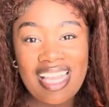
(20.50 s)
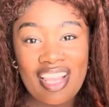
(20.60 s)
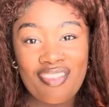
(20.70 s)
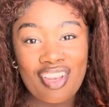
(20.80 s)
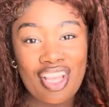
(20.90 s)

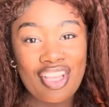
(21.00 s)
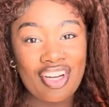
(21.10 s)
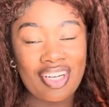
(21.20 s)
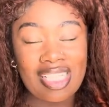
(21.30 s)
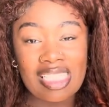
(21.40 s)
The video,
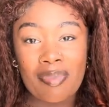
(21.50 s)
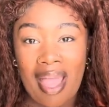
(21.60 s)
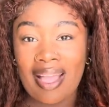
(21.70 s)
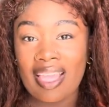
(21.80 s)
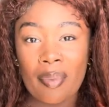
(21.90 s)
your girl is
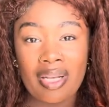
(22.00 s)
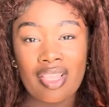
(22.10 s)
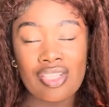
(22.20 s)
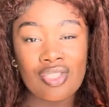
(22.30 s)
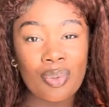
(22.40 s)
back again with
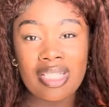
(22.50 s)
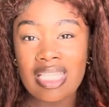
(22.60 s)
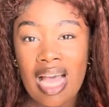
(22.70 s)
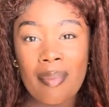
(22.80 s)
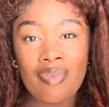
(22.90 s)
another story
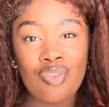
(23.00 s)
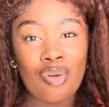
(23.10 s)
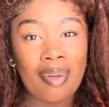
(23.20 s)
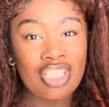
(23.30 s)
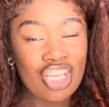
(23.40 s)
time. If you're new
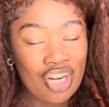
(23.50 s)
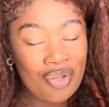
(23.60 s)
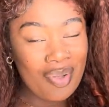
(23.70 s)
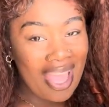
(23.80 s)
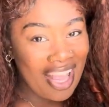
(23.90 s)
to my
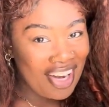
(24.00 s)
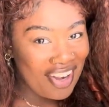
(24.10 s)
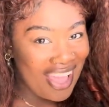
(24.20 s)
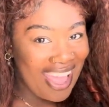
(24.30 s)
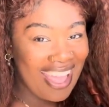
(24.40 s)
channel, hey
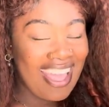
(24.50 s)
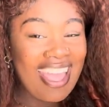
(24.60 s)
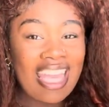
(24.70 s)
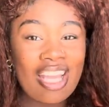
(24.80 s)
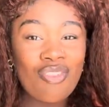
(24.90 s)
girl, hey.
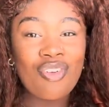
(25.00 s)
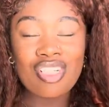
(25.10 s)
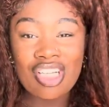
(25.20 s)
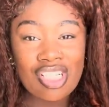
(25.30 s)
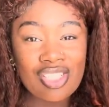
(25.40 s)
And if you're a
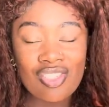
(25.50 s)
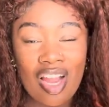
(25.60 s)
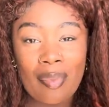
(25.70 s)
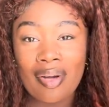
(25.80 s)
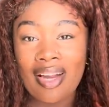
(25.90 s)
returning
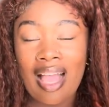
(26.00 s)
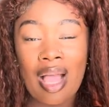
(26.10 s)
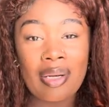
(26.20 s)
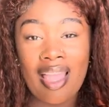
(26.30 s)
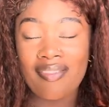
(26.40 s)
subscriber, I
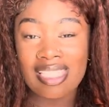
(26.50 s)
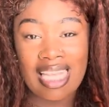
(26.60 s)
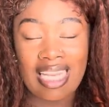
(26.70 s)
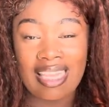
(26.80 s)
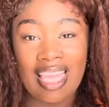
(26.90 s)
don't even have to say
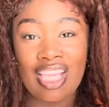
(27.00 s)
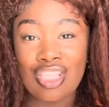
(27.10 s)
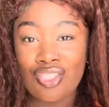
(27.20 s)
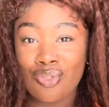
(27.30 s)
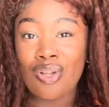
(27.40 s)
anything
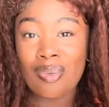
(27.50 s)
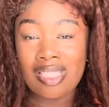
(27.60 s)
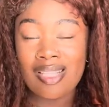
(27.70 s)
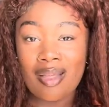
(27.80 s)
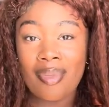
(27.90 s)
because you know
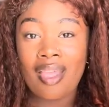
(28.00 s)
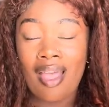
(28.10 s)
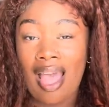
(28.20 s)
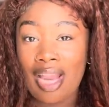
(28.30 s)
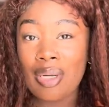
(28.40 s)
what's up,
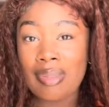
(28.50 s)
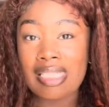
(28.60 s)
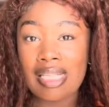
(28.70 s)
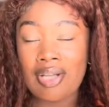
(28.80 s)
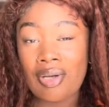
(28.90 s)
I know
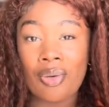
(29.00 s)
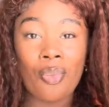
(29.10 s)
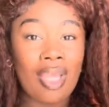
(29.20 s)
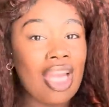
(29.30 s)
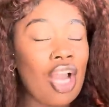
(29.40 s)
what's up,
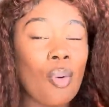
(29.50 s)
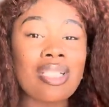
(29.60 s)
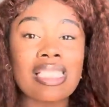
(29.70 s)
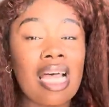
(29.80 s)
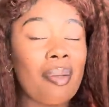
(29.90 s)
we know
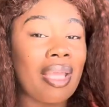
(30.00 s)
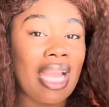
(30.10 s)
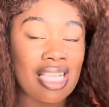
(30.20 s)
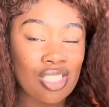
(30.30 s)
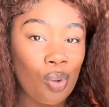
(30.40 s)
what's up, and
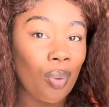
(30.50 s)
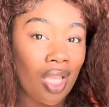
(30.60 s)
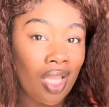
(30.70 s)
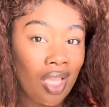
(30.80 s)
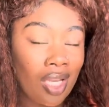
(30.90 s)
that's some
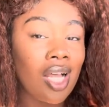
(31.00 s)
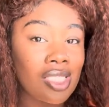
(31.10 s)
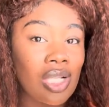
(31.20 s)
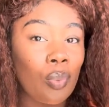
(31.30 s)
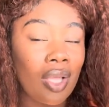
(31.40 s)
way.
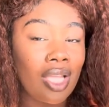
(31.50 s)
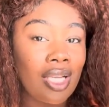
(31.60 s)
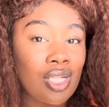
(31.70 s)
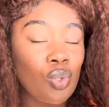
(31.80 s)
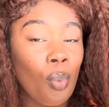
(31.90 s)
That's some way.
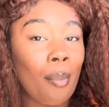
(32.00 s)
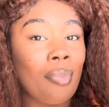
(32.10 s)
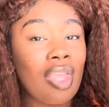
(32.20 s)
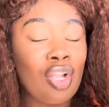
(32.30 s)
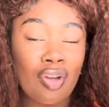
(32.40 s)
That's on
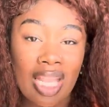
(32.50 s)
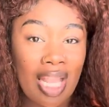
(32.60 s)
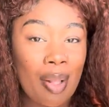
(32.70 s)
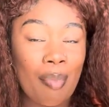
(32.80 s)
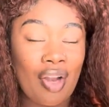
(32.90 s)

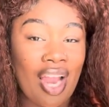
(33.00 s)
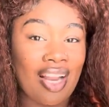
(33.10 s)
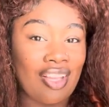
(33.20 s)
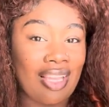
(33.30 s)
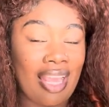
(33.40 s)
period. And Mary had
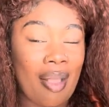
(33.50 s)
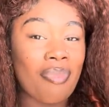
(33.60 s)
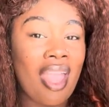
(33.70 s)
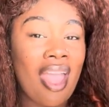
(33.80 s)
a little lamb.